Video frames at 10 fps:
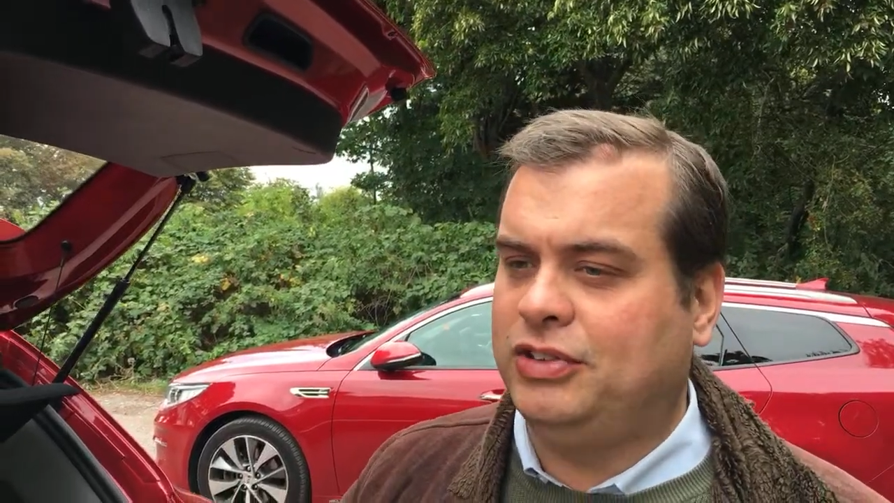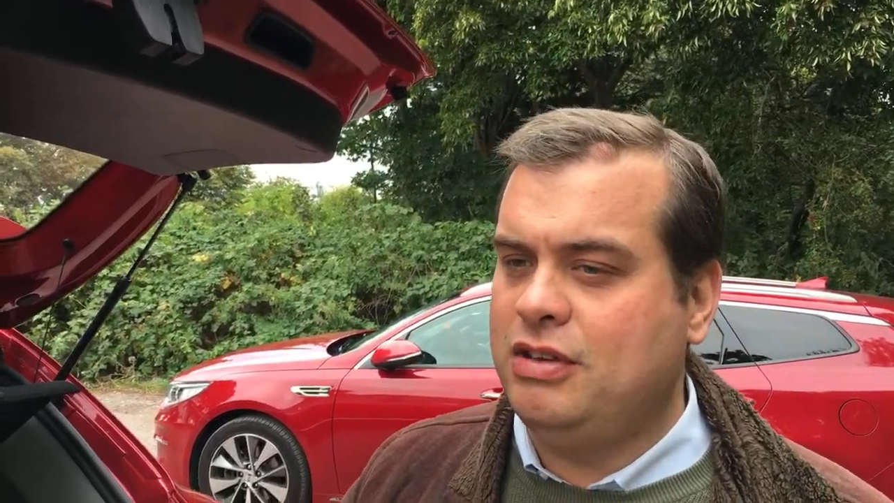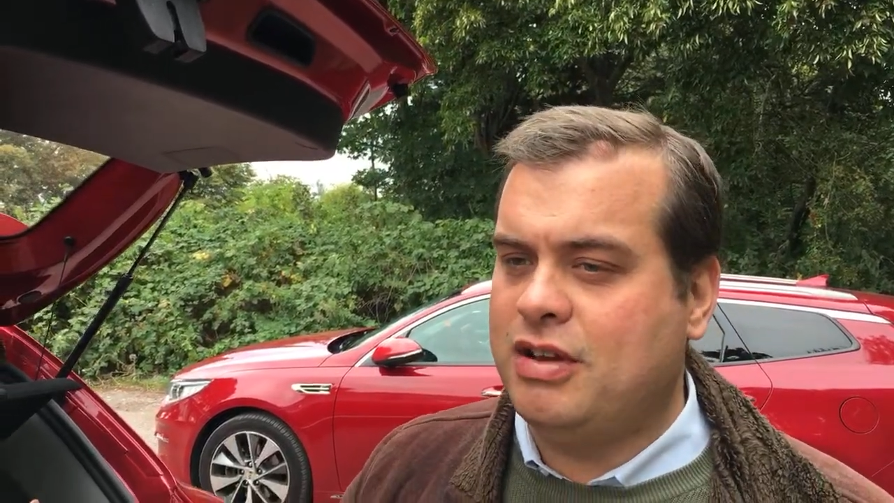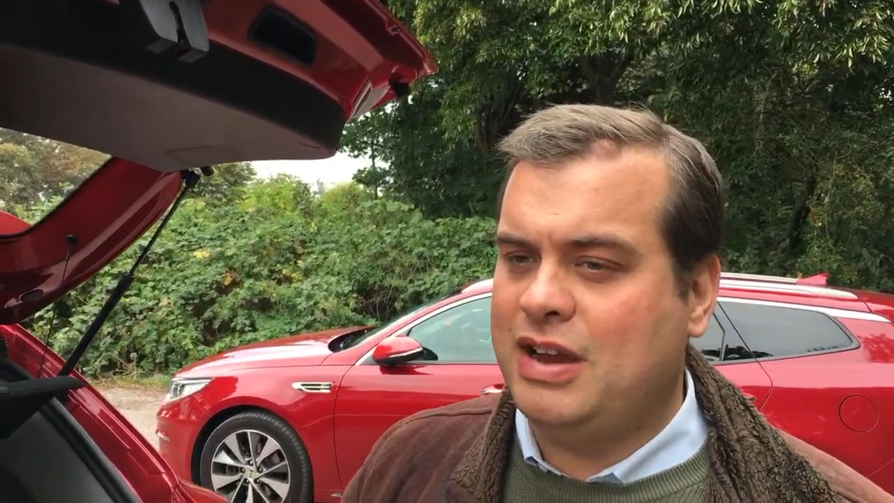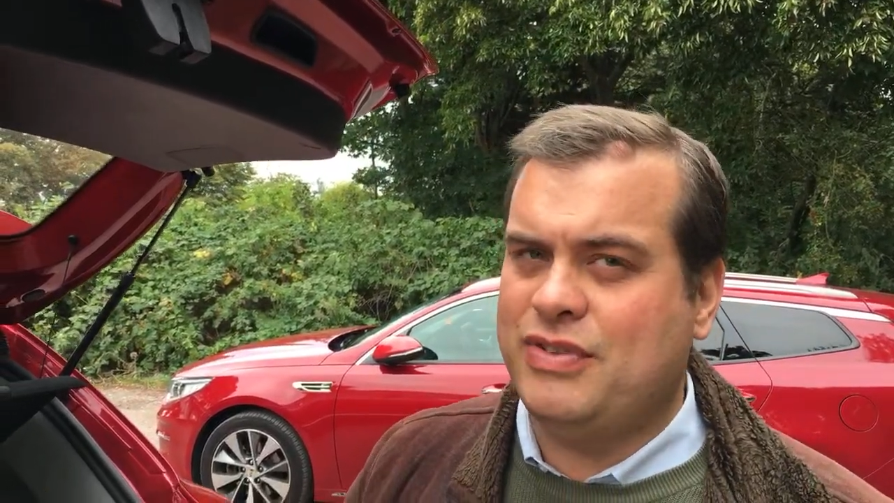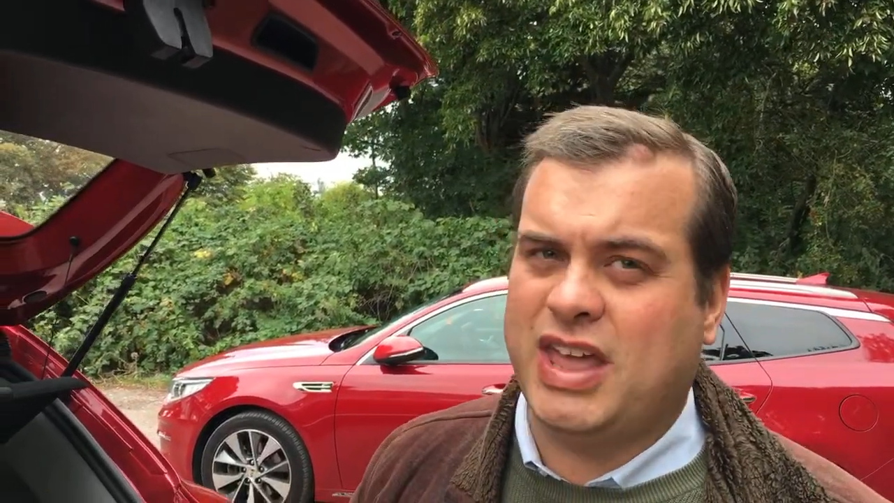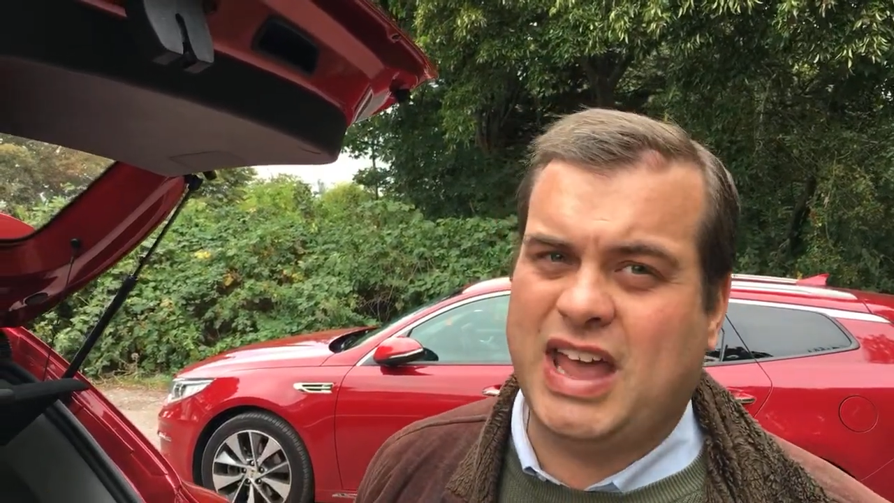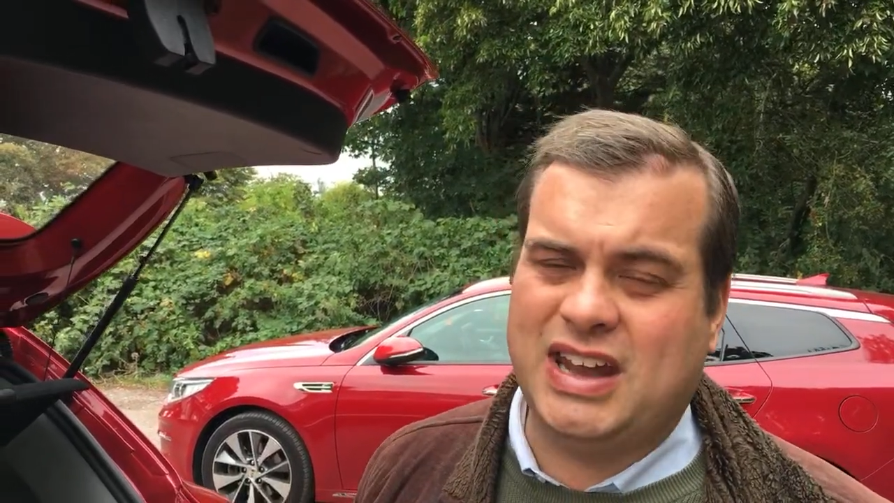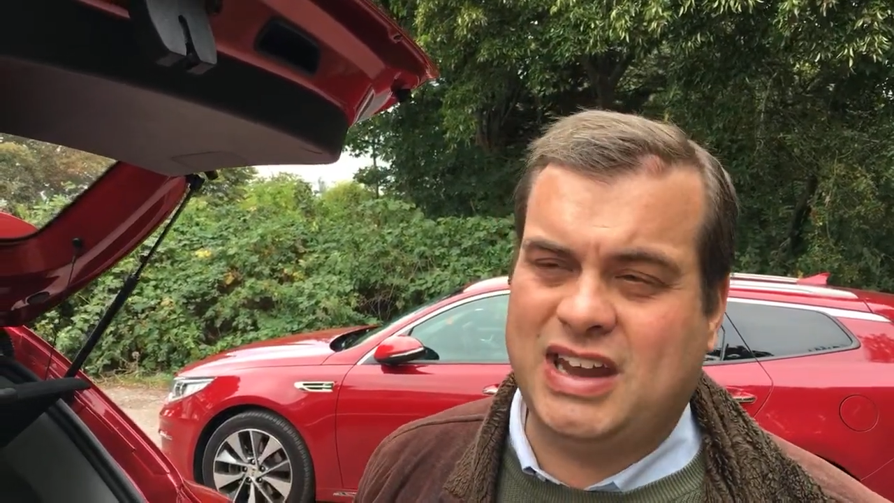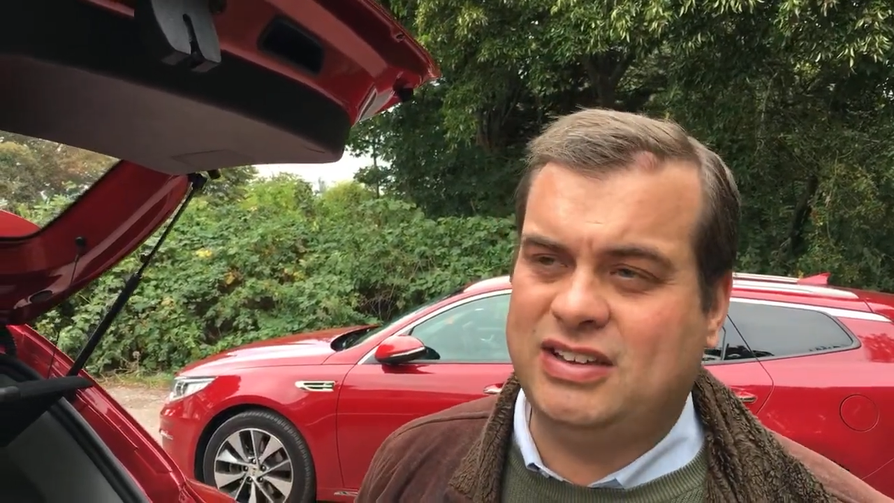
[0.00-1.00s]
so you can have your
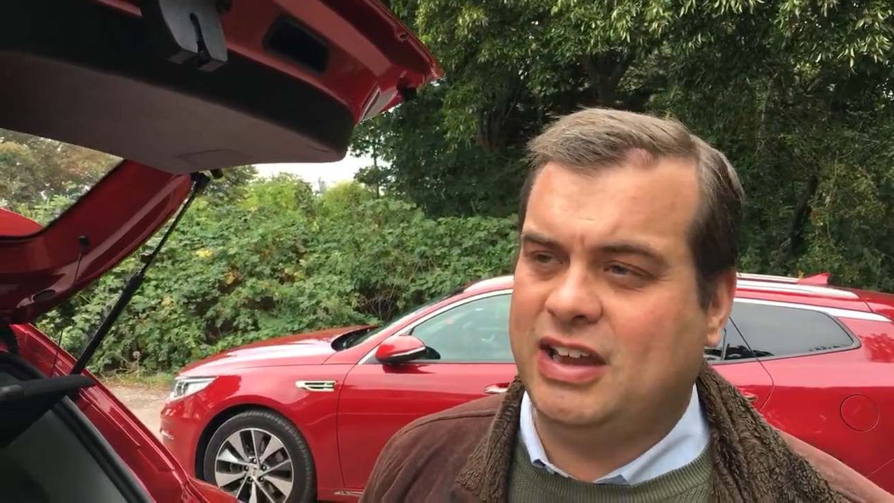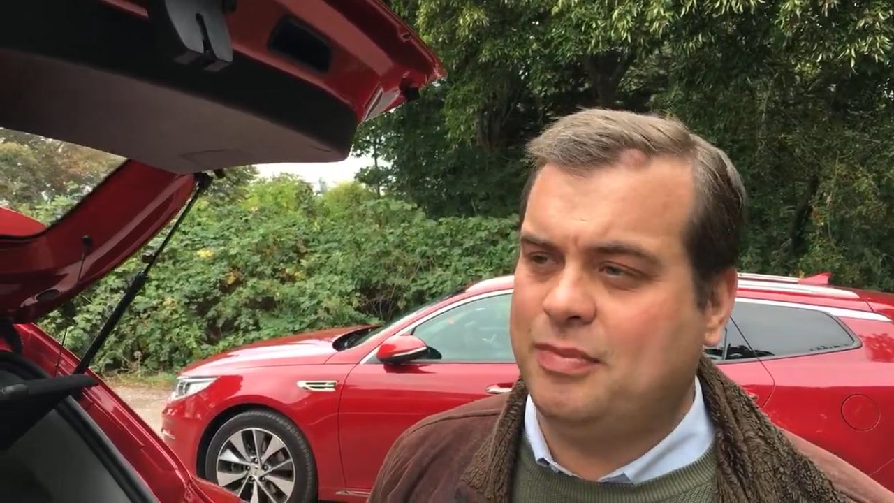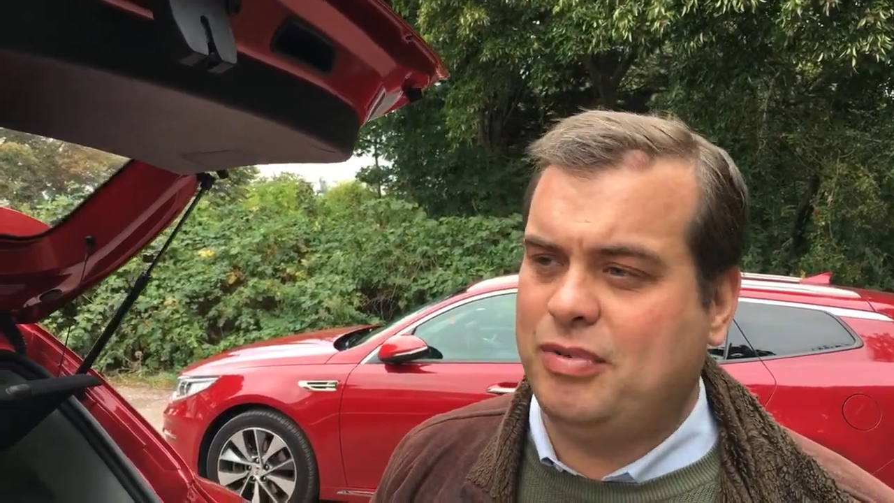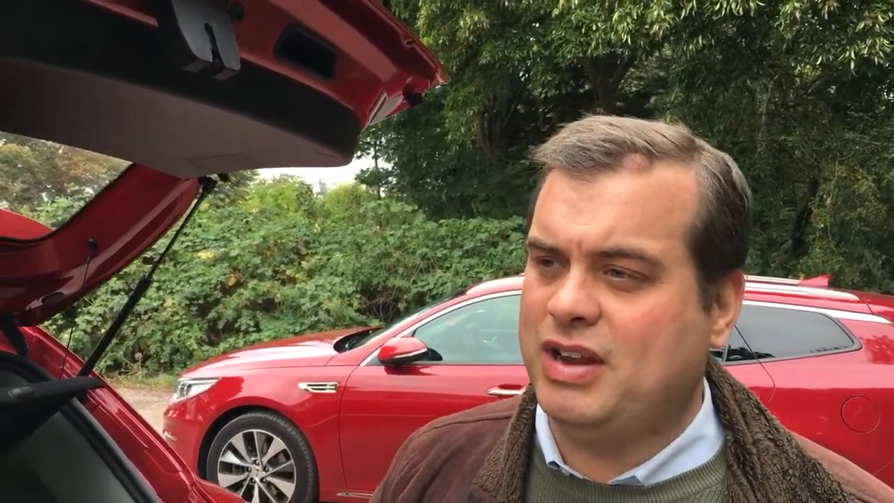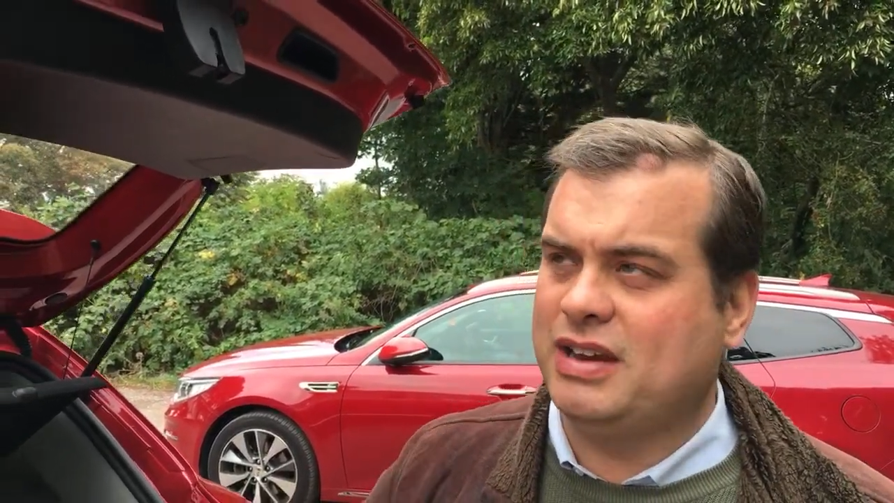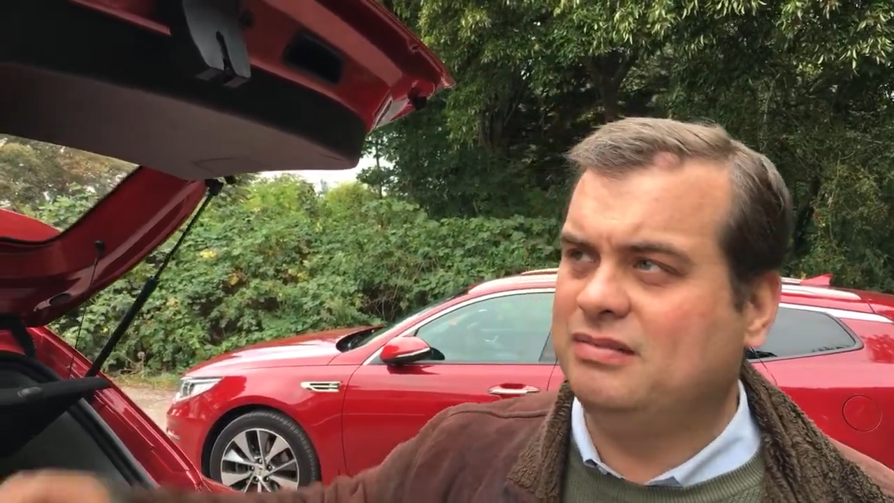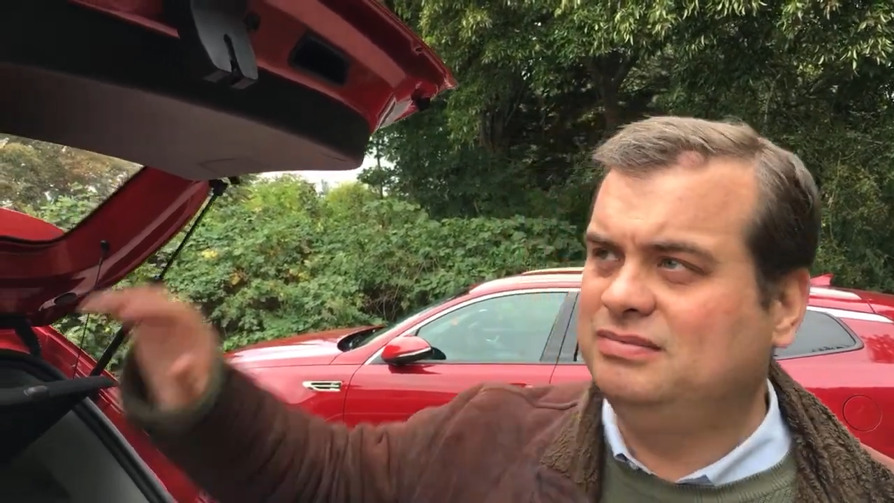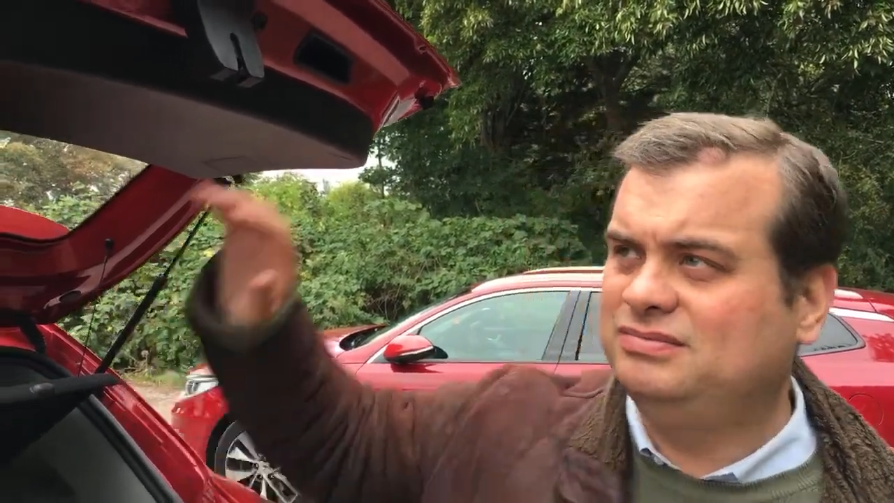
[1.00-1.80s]
cake and eat it. It's brilliant.